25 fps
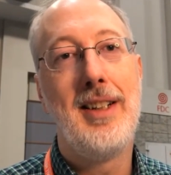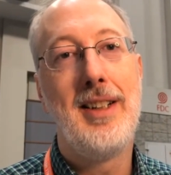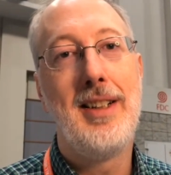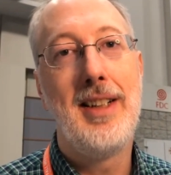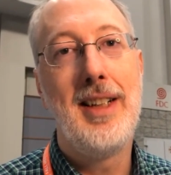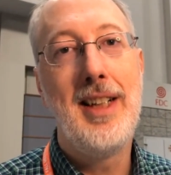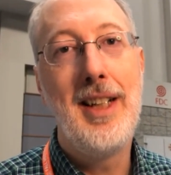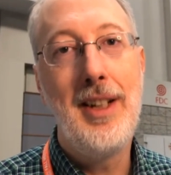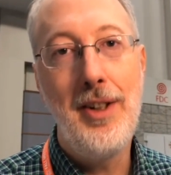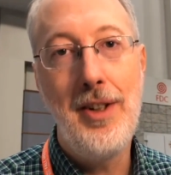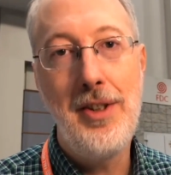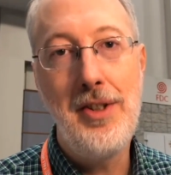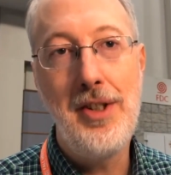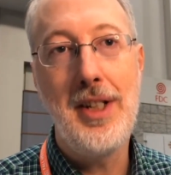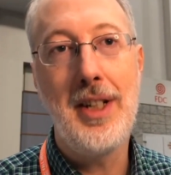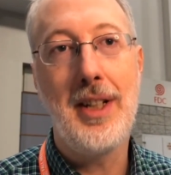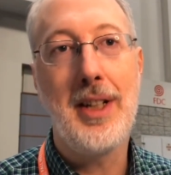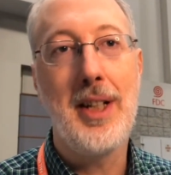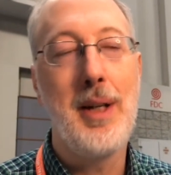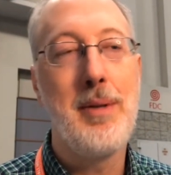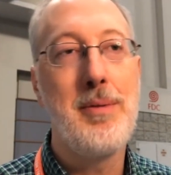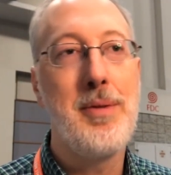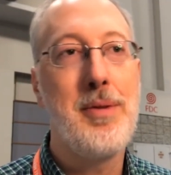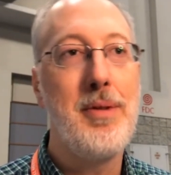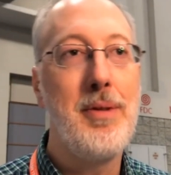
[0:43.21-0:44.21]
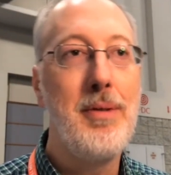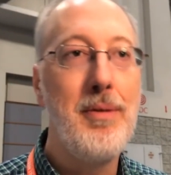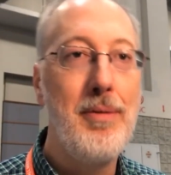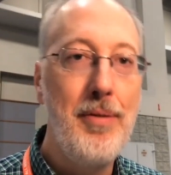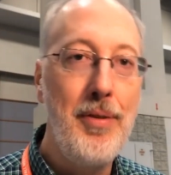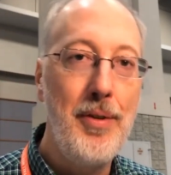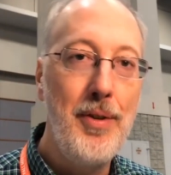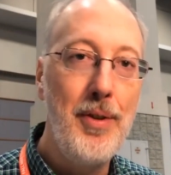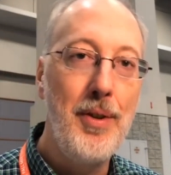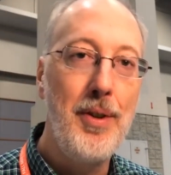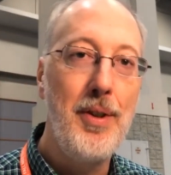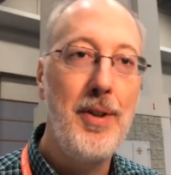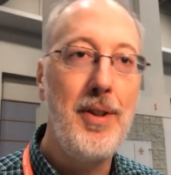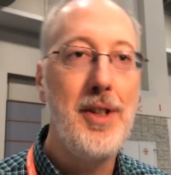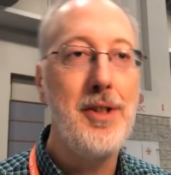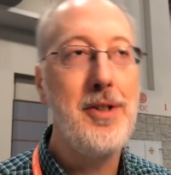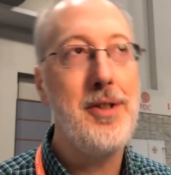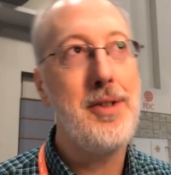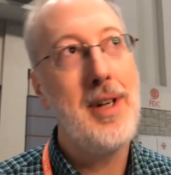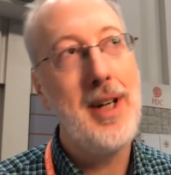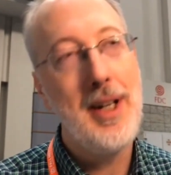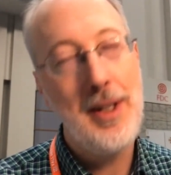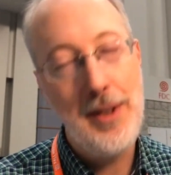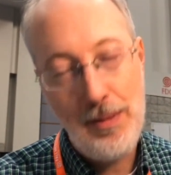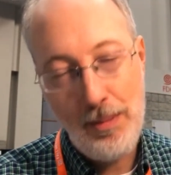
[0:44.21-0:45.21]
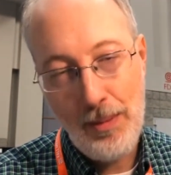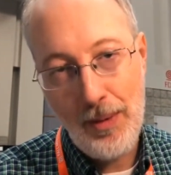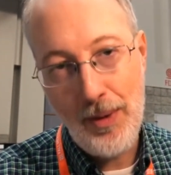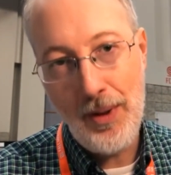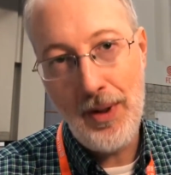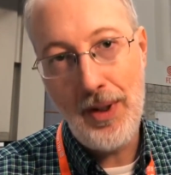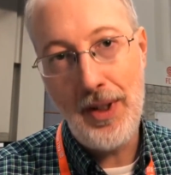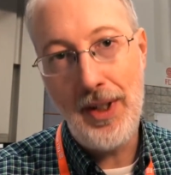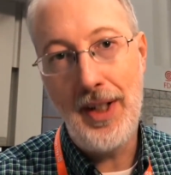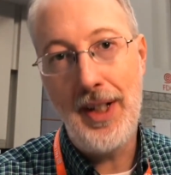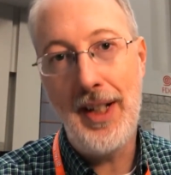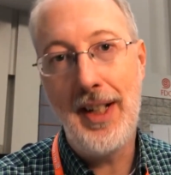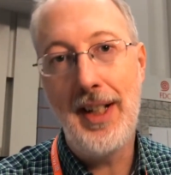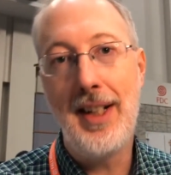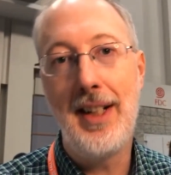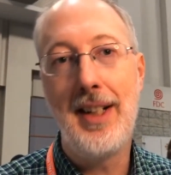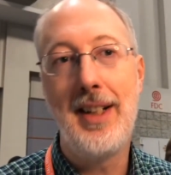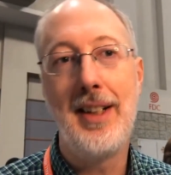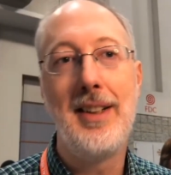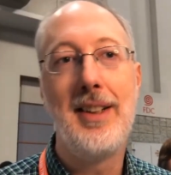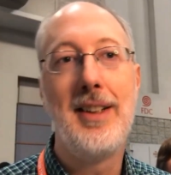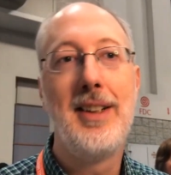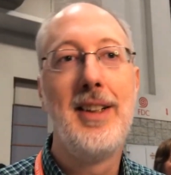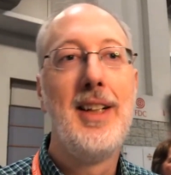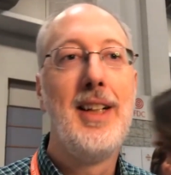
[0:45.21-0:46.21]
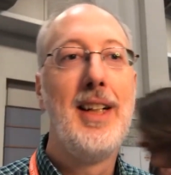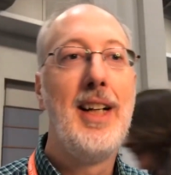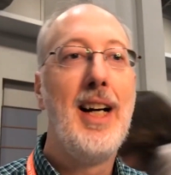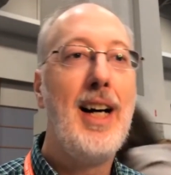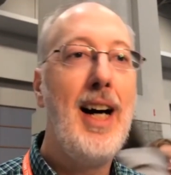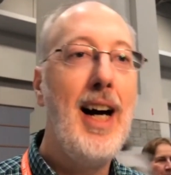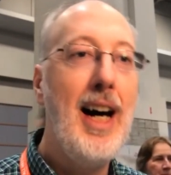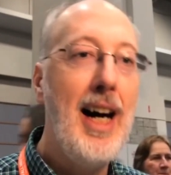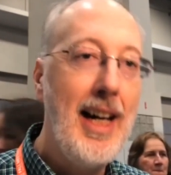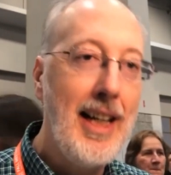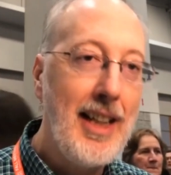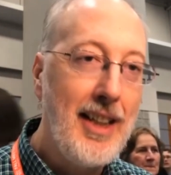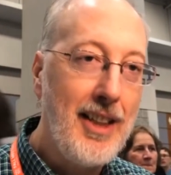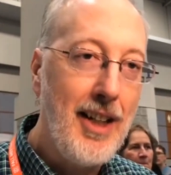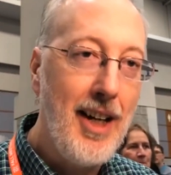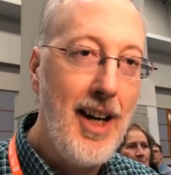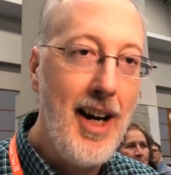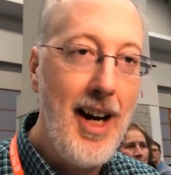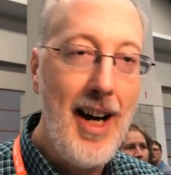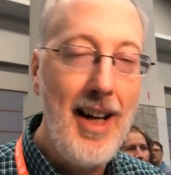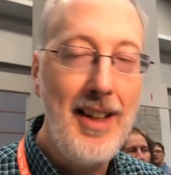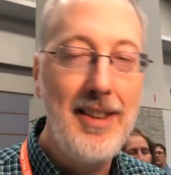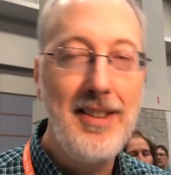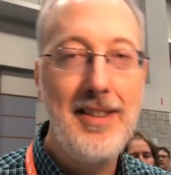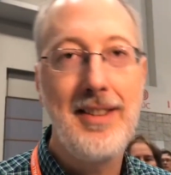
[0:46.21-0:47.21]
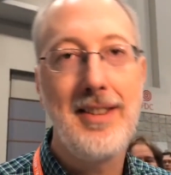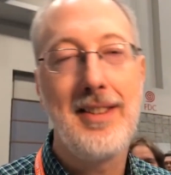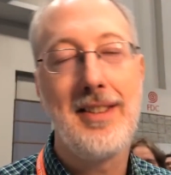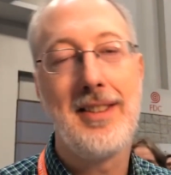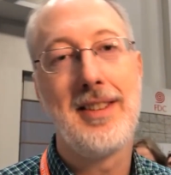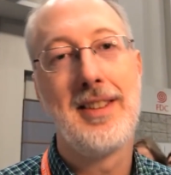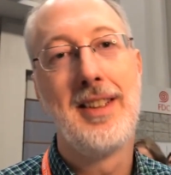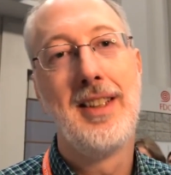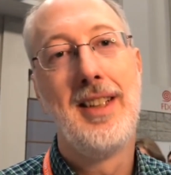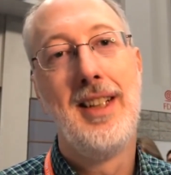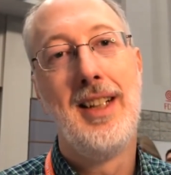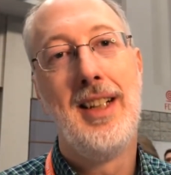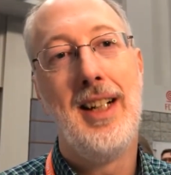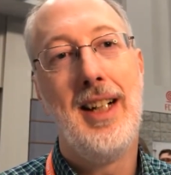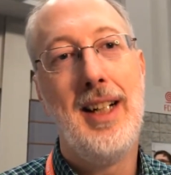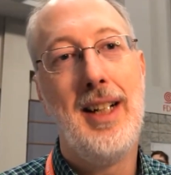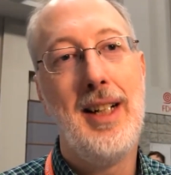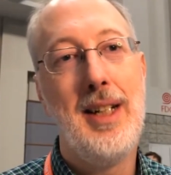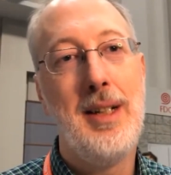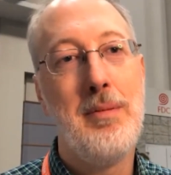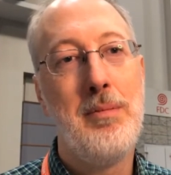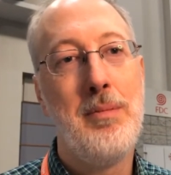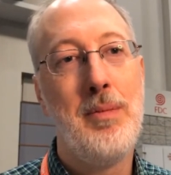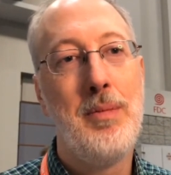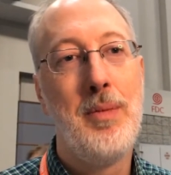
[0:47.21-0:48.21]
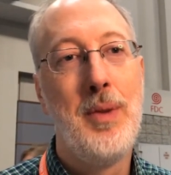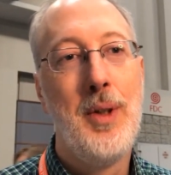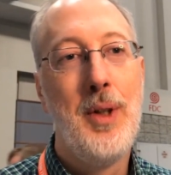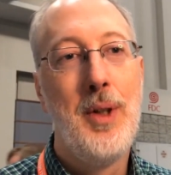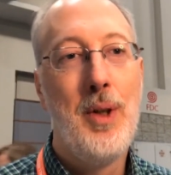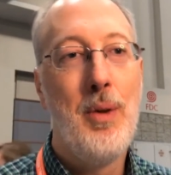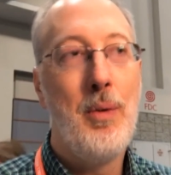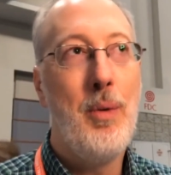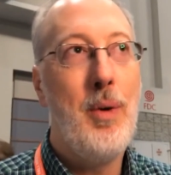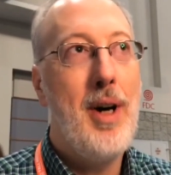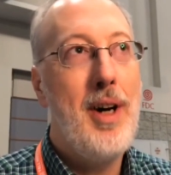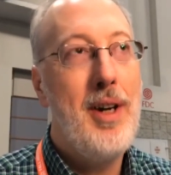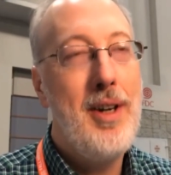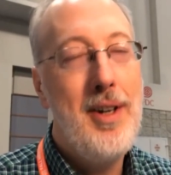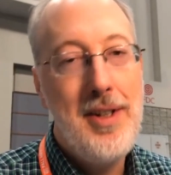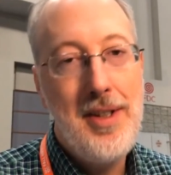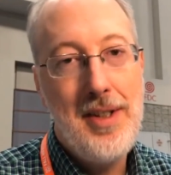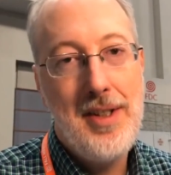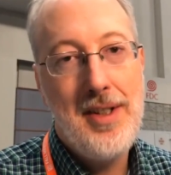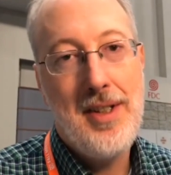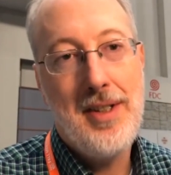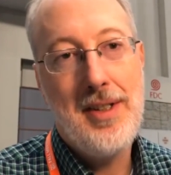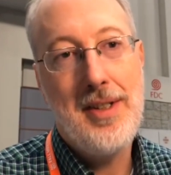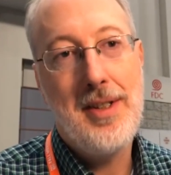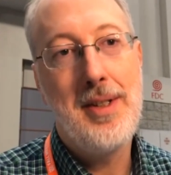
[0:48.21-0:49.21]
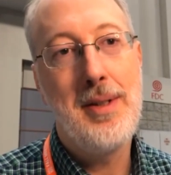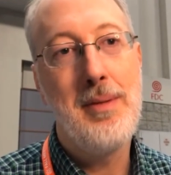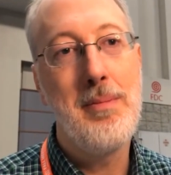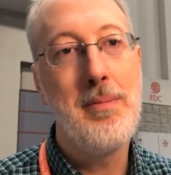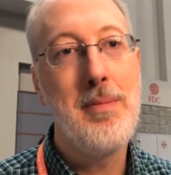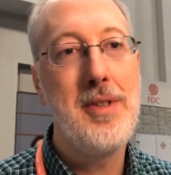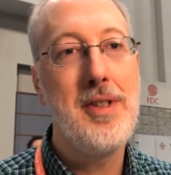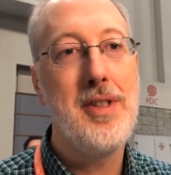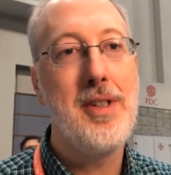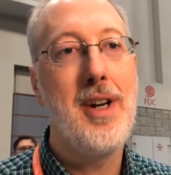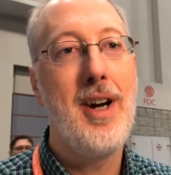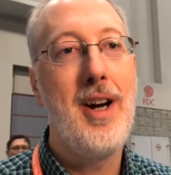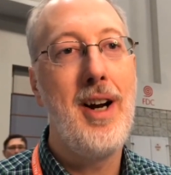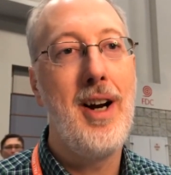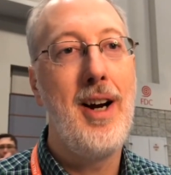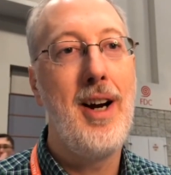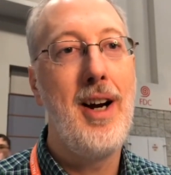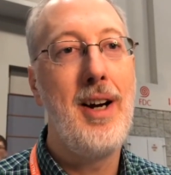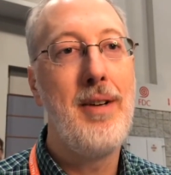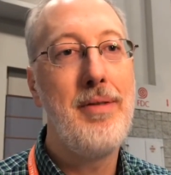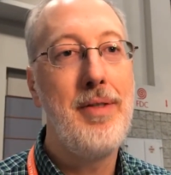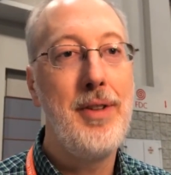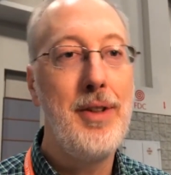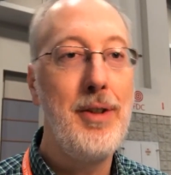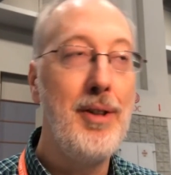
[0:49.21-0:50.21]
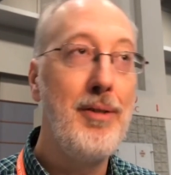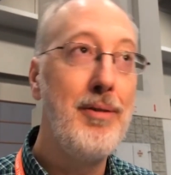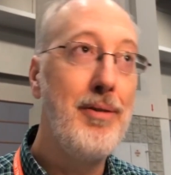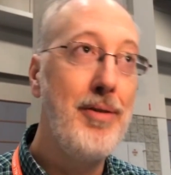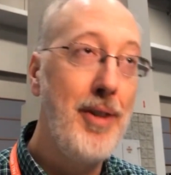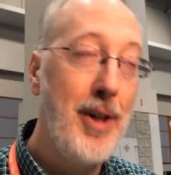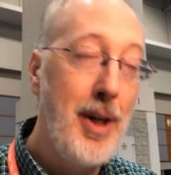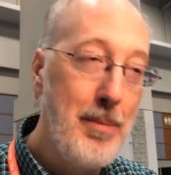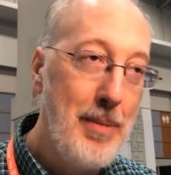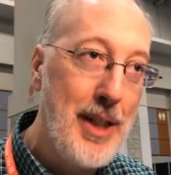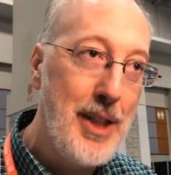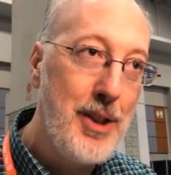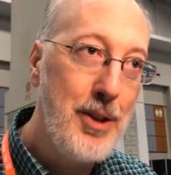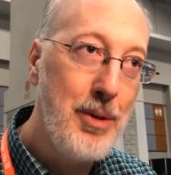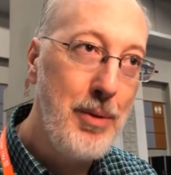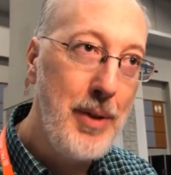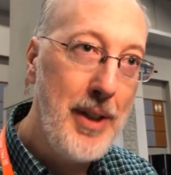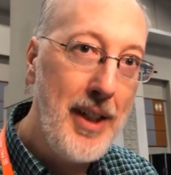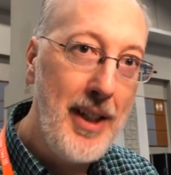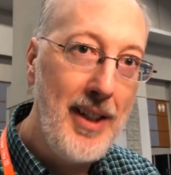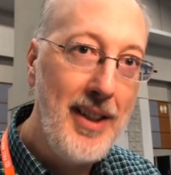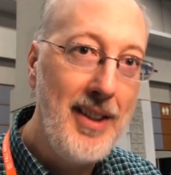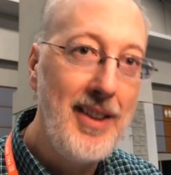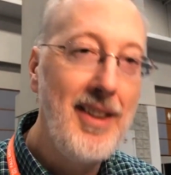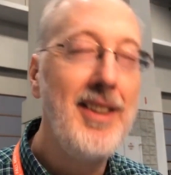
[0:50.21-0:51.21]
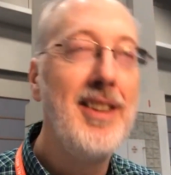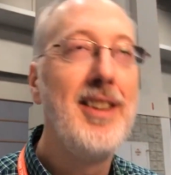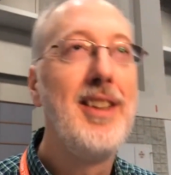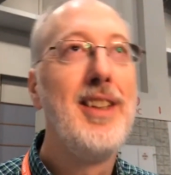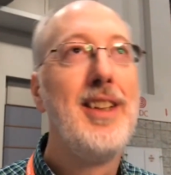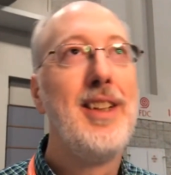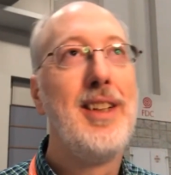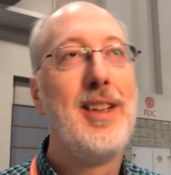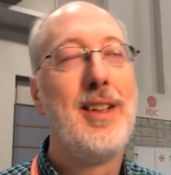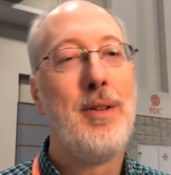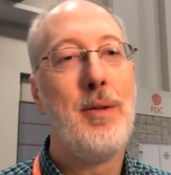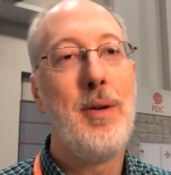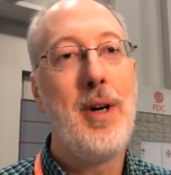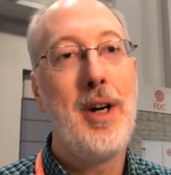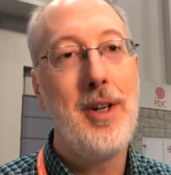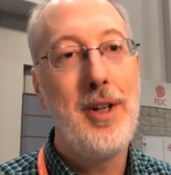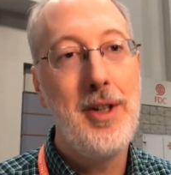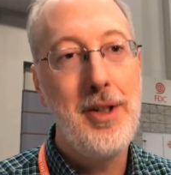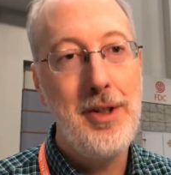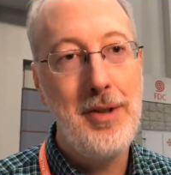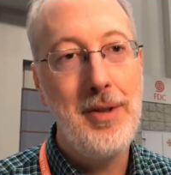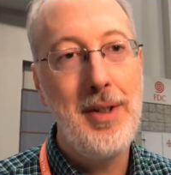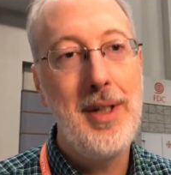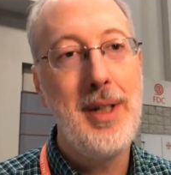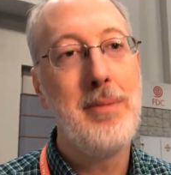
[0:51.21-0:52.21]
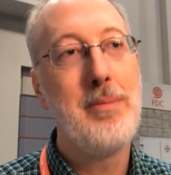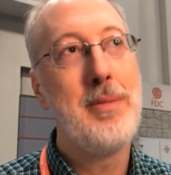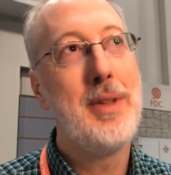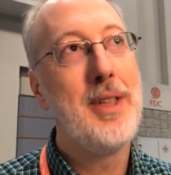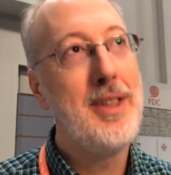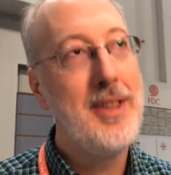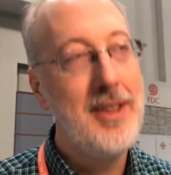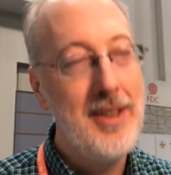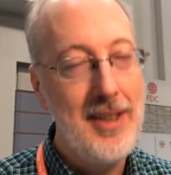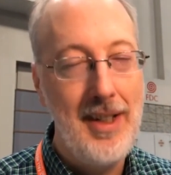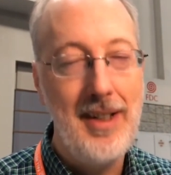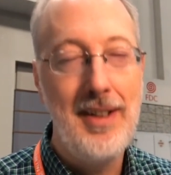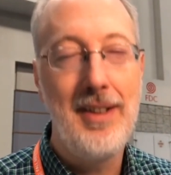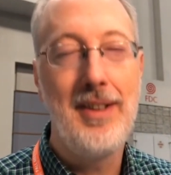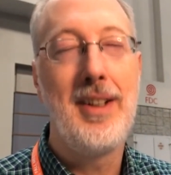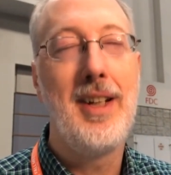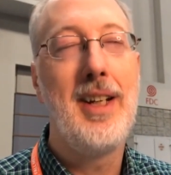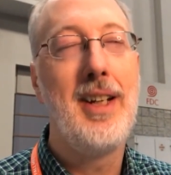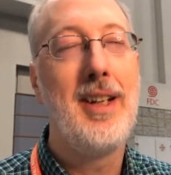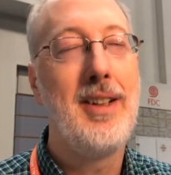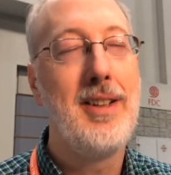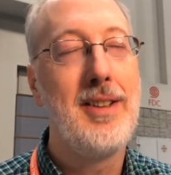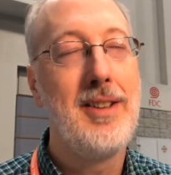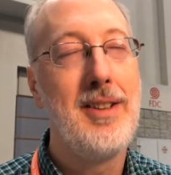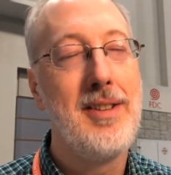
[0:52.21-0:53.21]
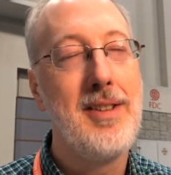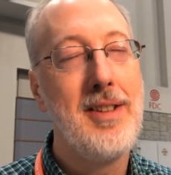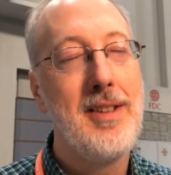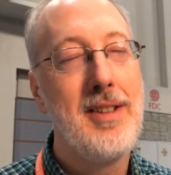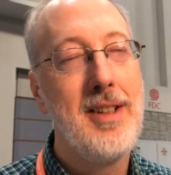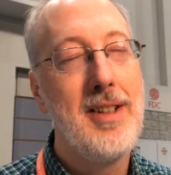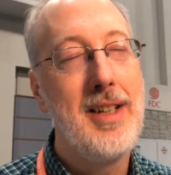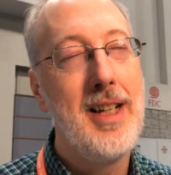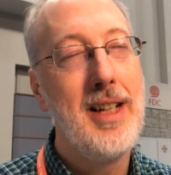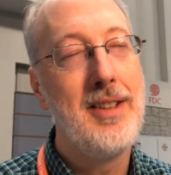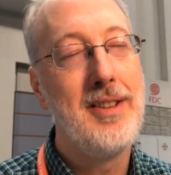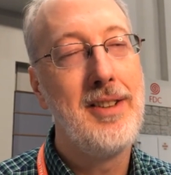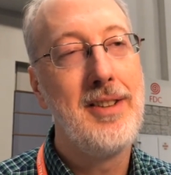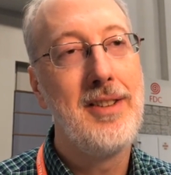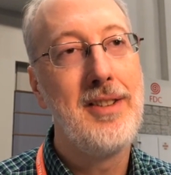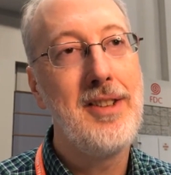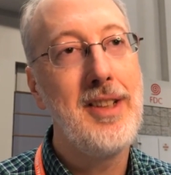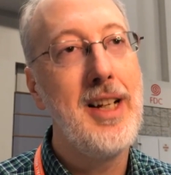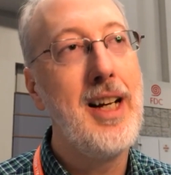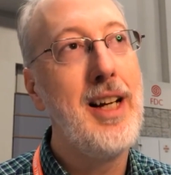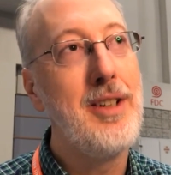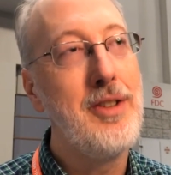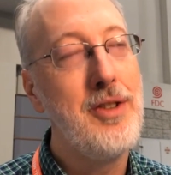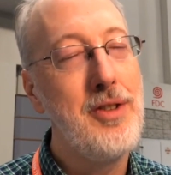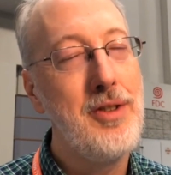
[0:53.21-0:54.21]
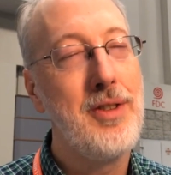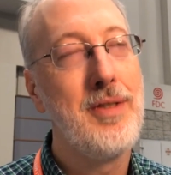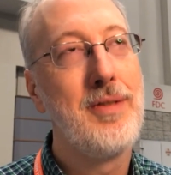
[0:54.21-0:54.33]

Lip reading: energy comes from fuel that's transported in, high cost. Water systems are few and far between, water treatment and such.